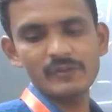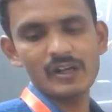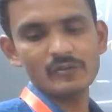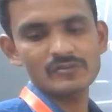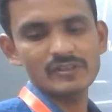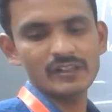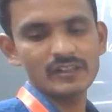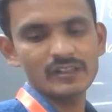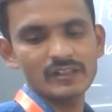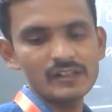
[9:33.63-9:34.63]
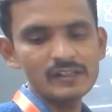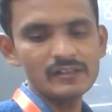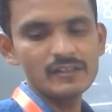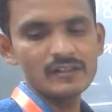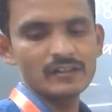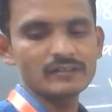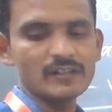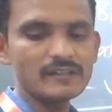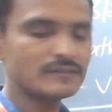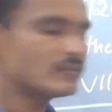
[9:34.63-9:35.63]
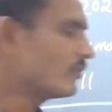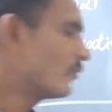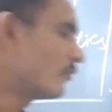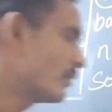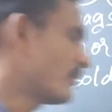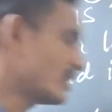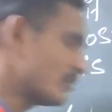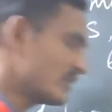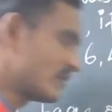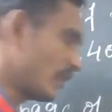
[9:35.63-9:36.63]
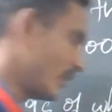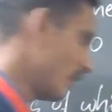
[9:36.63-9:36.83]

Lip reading: bags we have to sell? Thus we must be